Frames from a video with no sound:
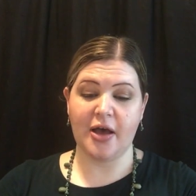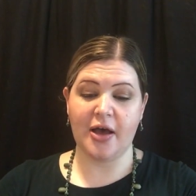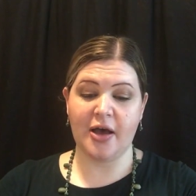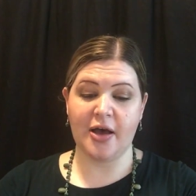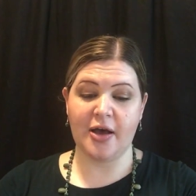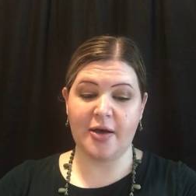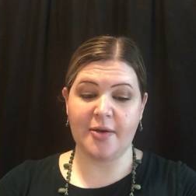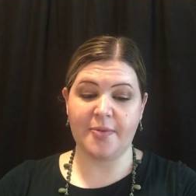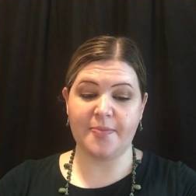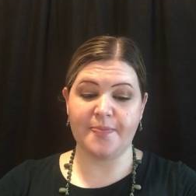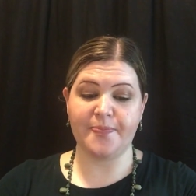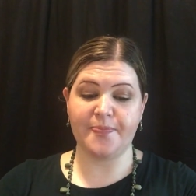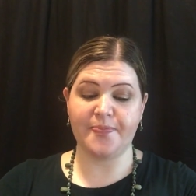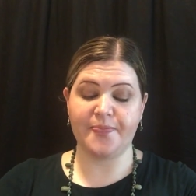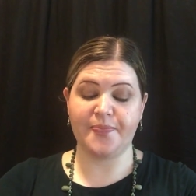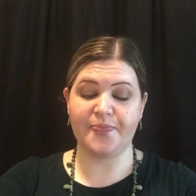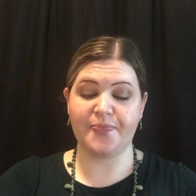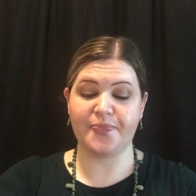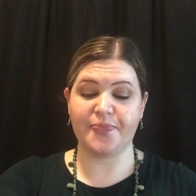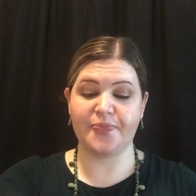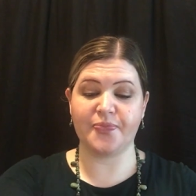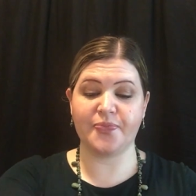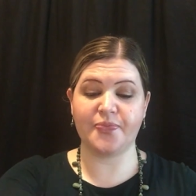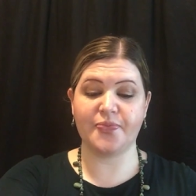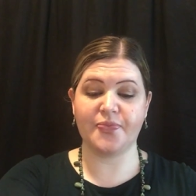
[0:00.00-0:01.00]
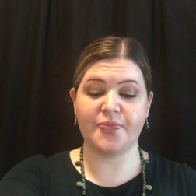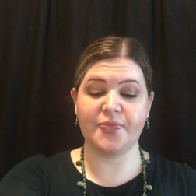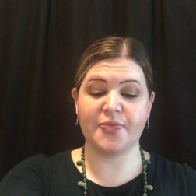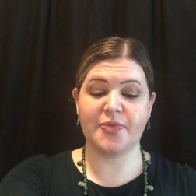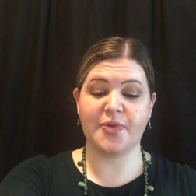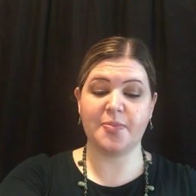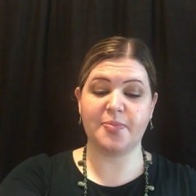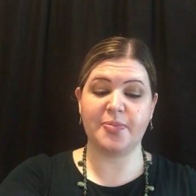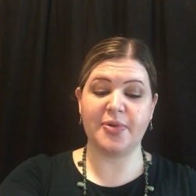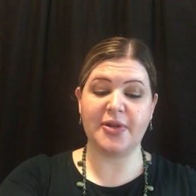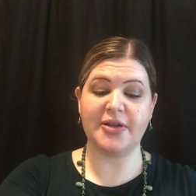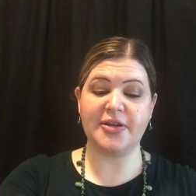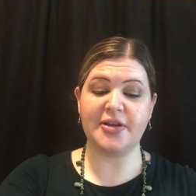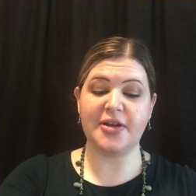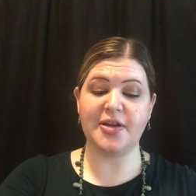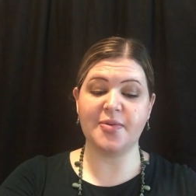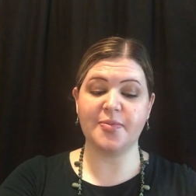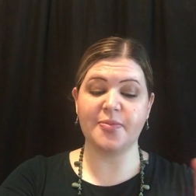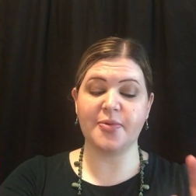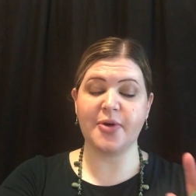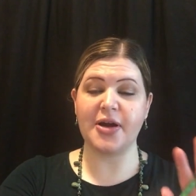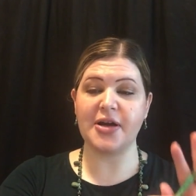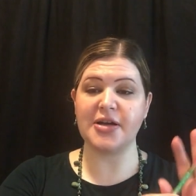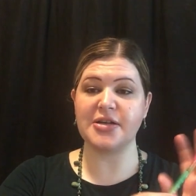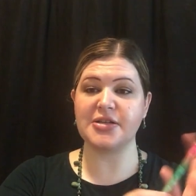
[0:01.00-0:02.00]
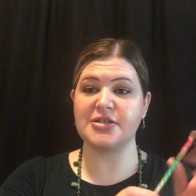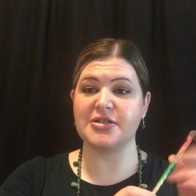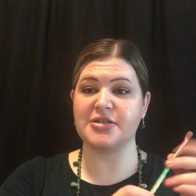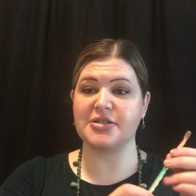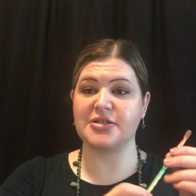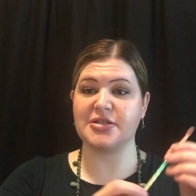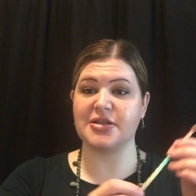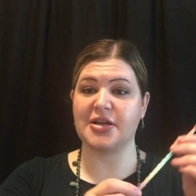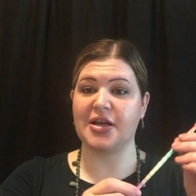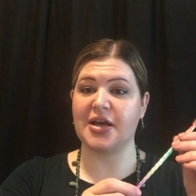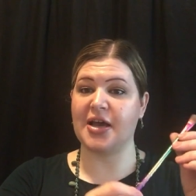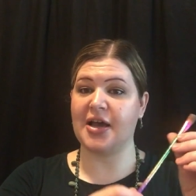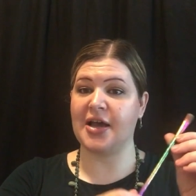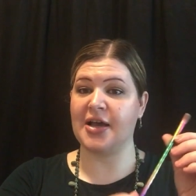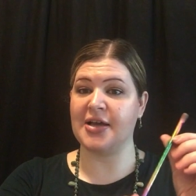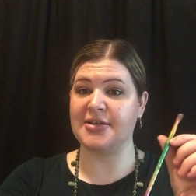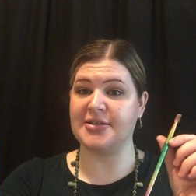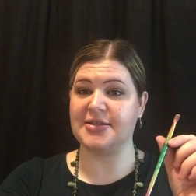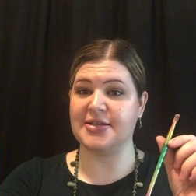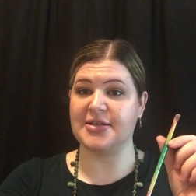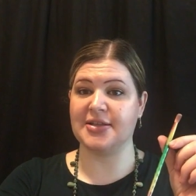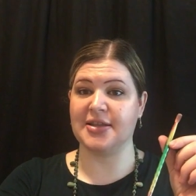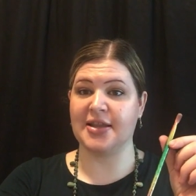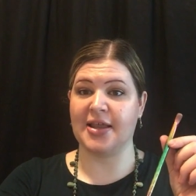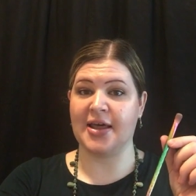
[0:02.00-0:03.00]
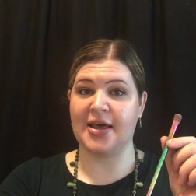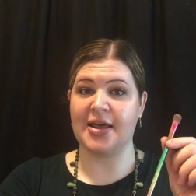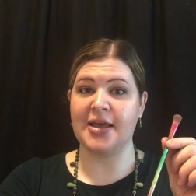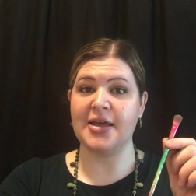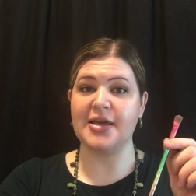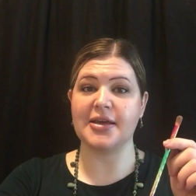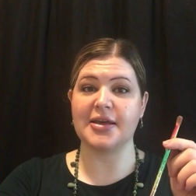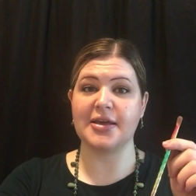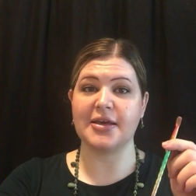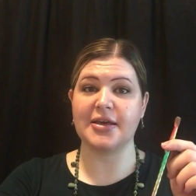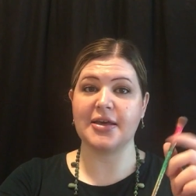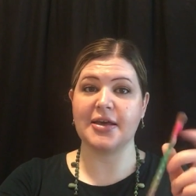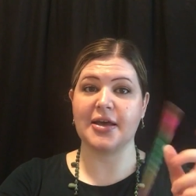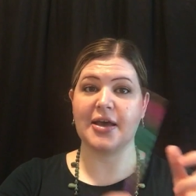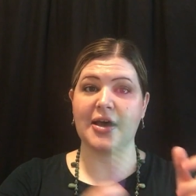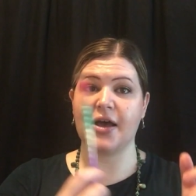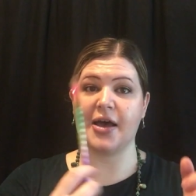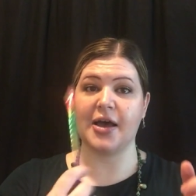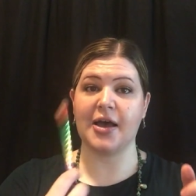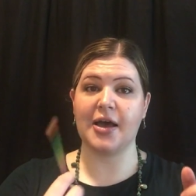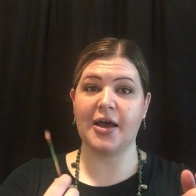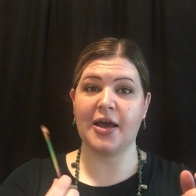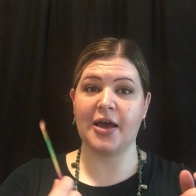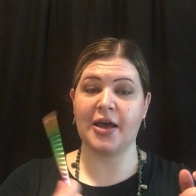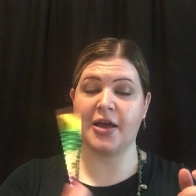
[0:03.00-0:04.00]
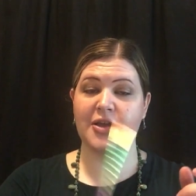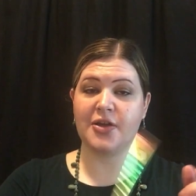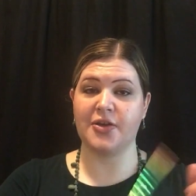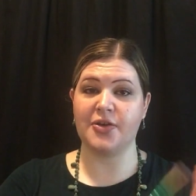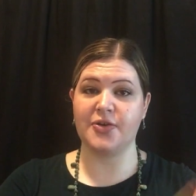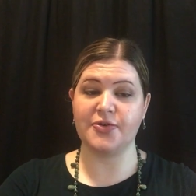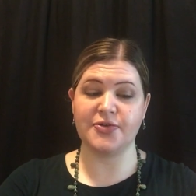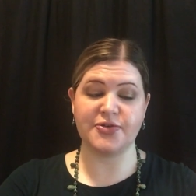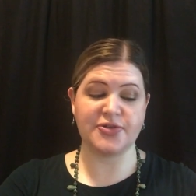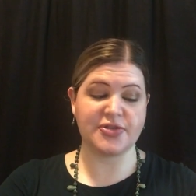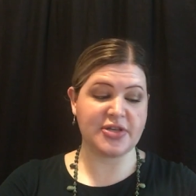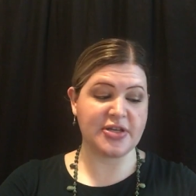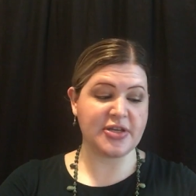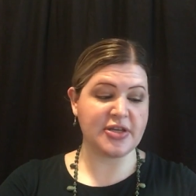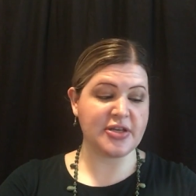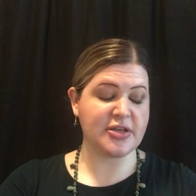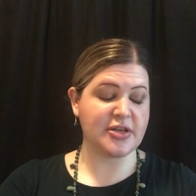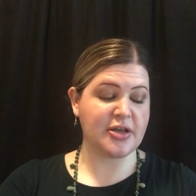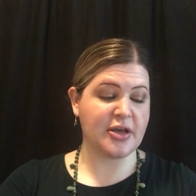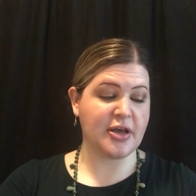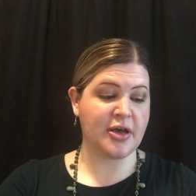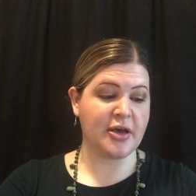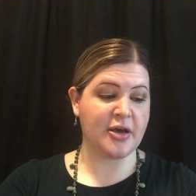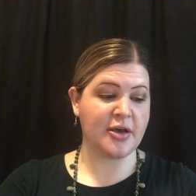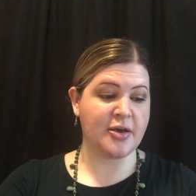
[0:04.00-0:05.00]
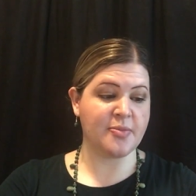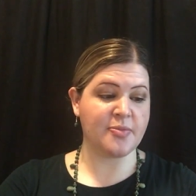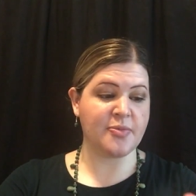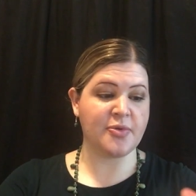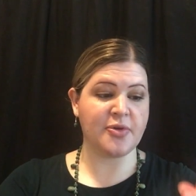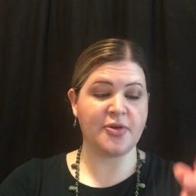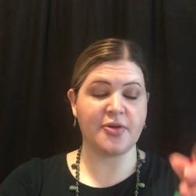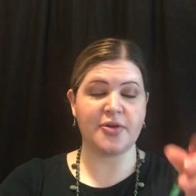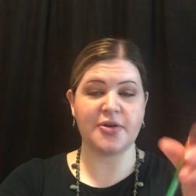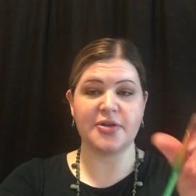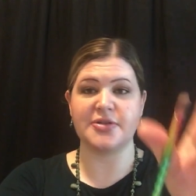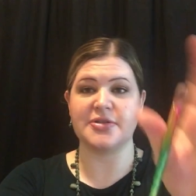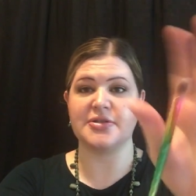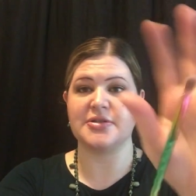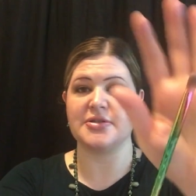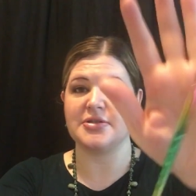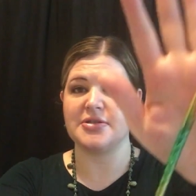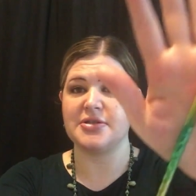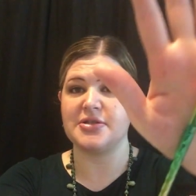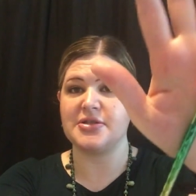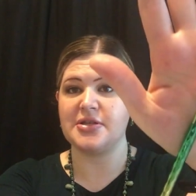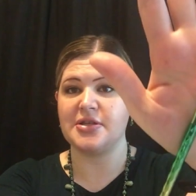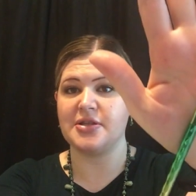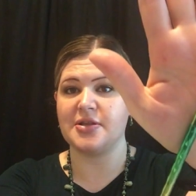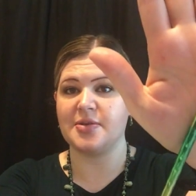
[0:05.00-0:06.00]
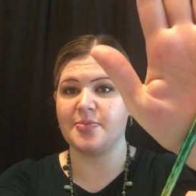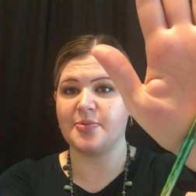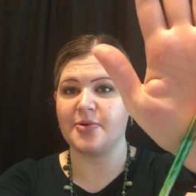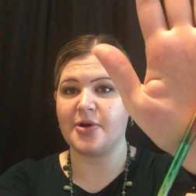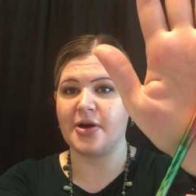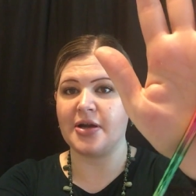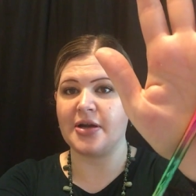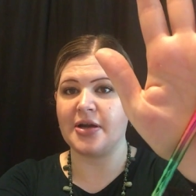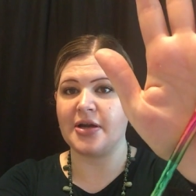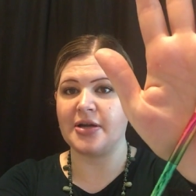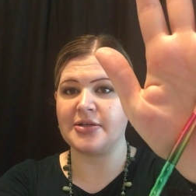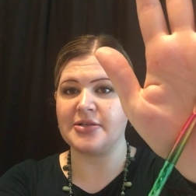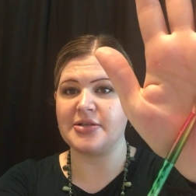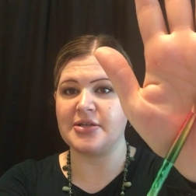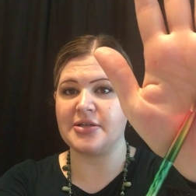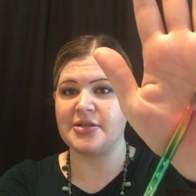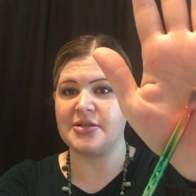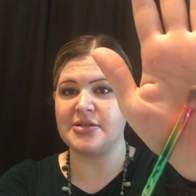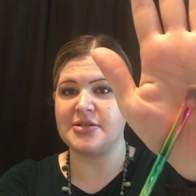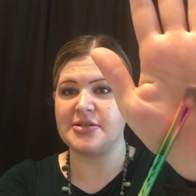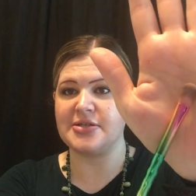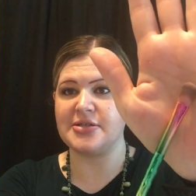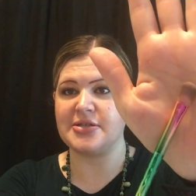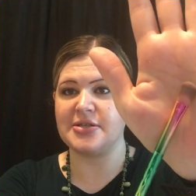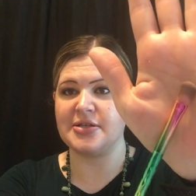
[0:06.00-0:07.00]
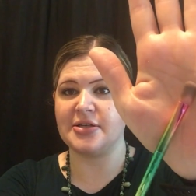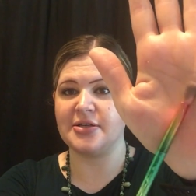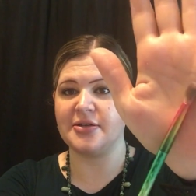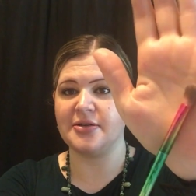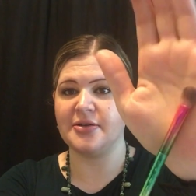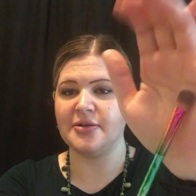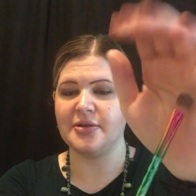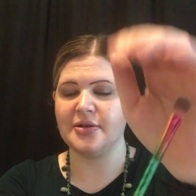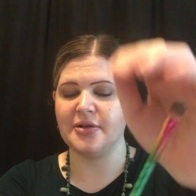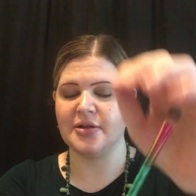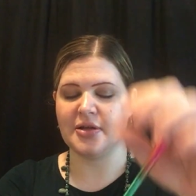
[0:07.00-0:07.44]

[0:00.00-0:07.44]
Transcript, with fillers: Um, the blending brush I did like. I used it. Um, you can see the product in it still.